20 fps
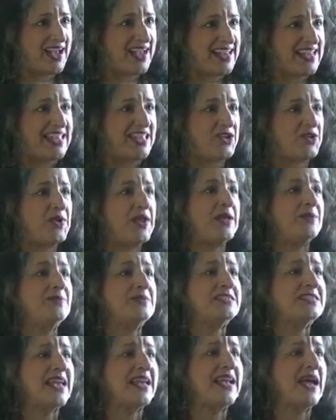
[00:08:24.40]
hear him
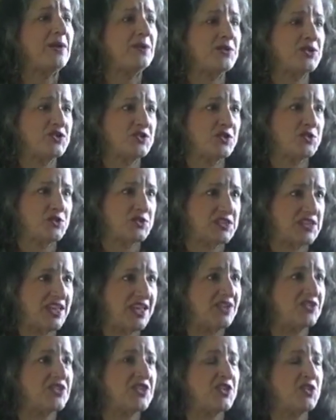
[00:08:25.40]
say, I was so
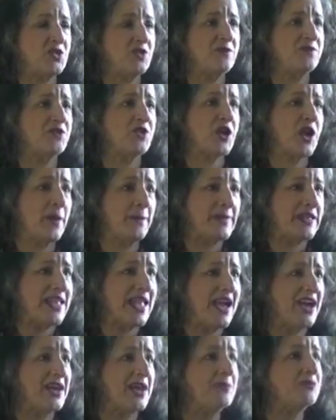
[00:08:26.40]
scared, thank you for coming
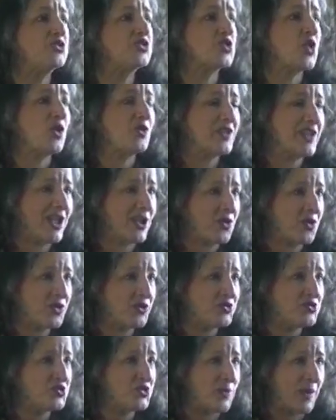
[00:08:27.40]
out, I'm sorry I
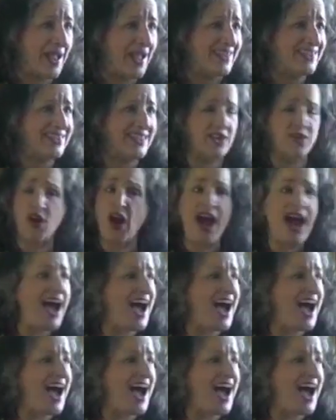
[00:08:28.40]
called you out there.